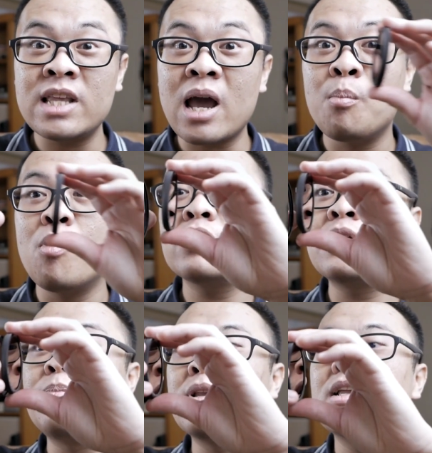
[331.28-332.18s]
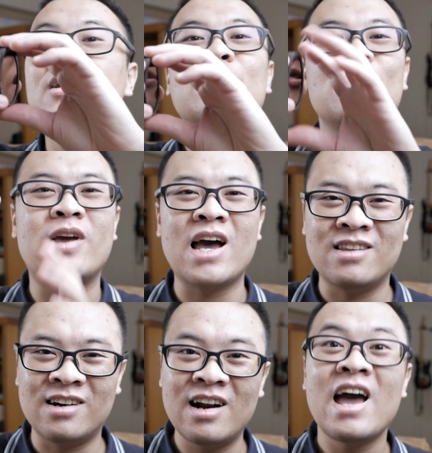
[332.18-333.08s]
stack multiple
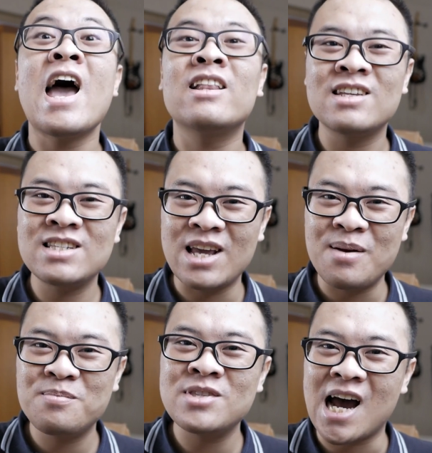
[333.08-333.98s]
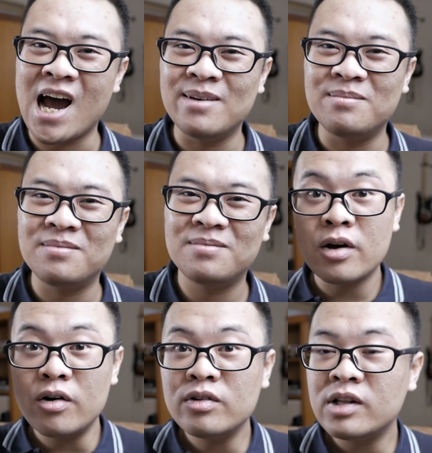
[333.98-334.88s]
together at the same time.
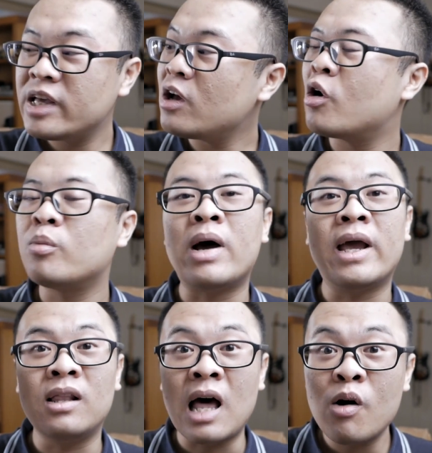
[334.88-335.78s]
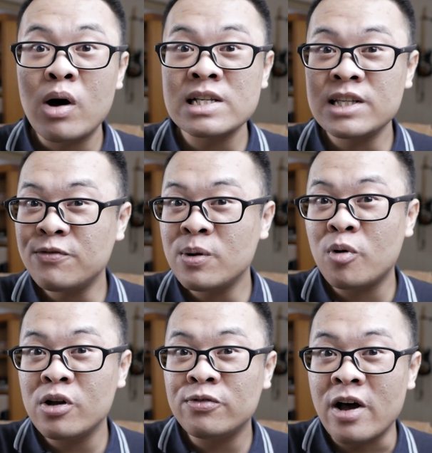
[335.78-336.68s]
Currently on my Laowa
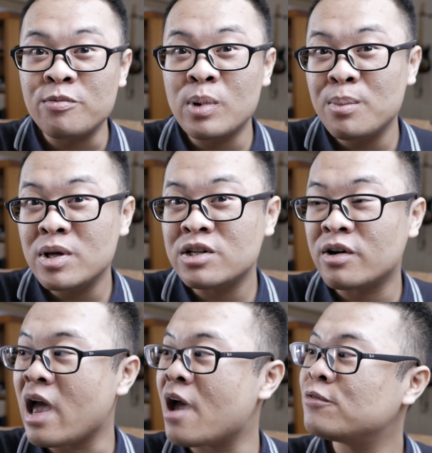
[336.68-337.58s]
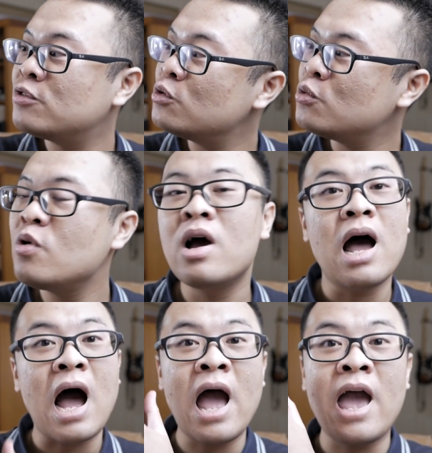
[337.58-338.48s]
7.5mm f2,
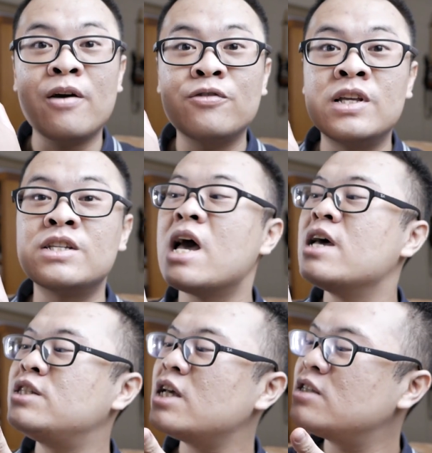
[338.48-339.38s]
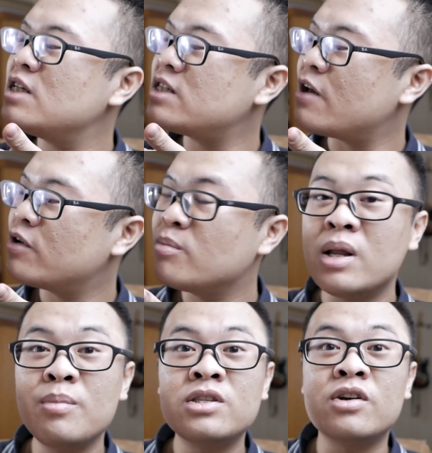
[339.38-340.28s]
I have this
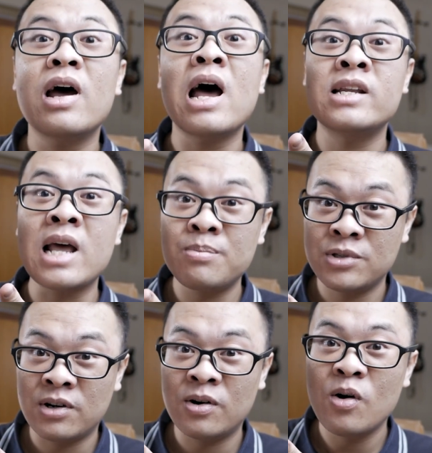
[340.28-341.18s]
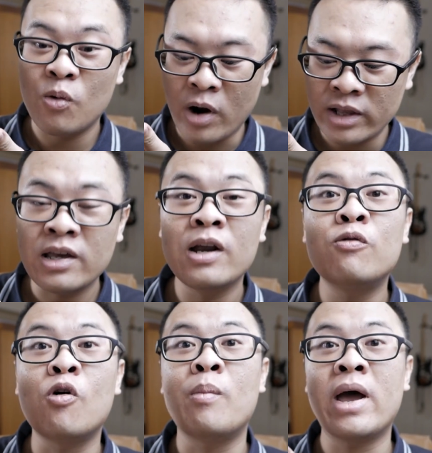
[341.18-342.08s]
67mm adapter right
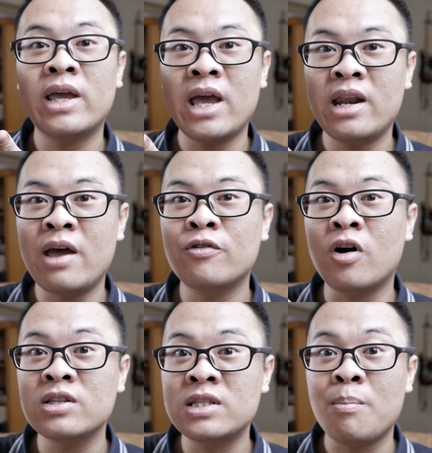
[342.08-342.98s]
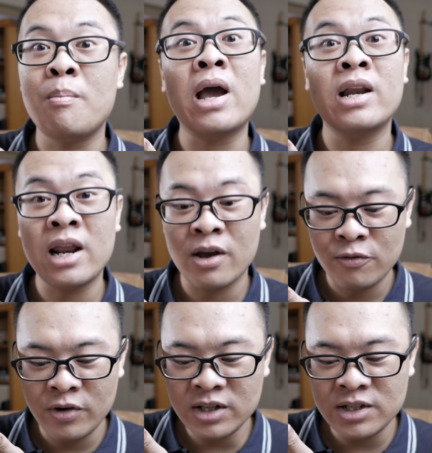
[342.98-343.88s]
here for my K&F Concept
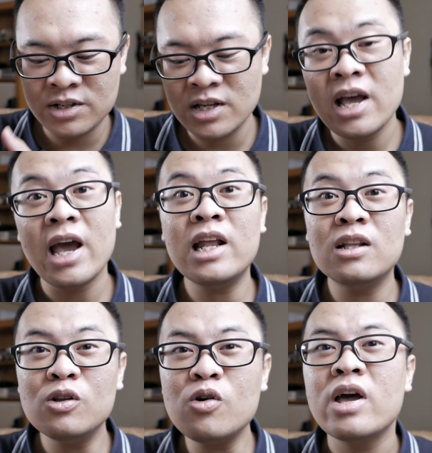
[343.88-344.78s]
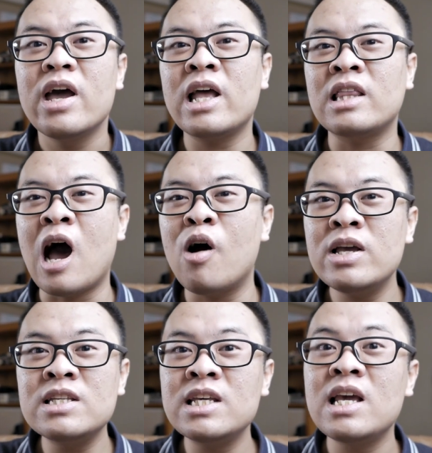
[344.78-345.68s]
magnetic filters. And look at
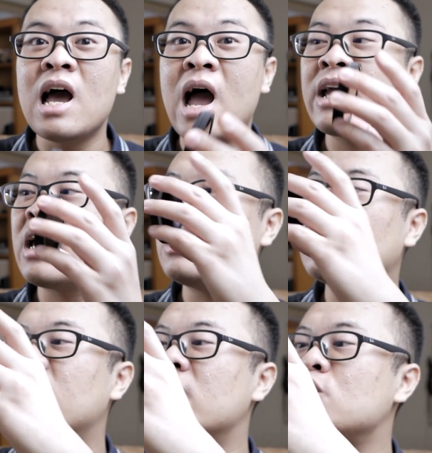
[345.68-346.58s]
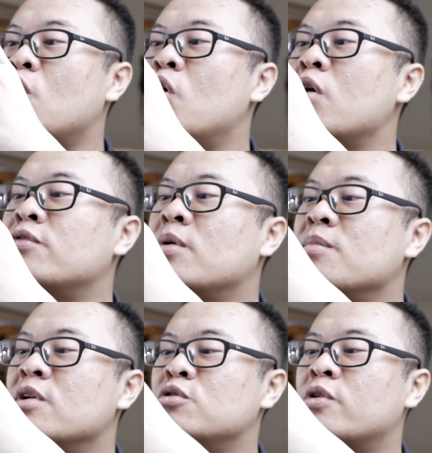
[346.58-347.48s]
how easy I can attach all of
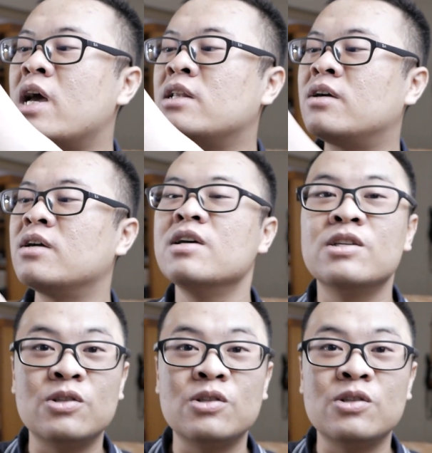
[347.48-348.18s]
them together.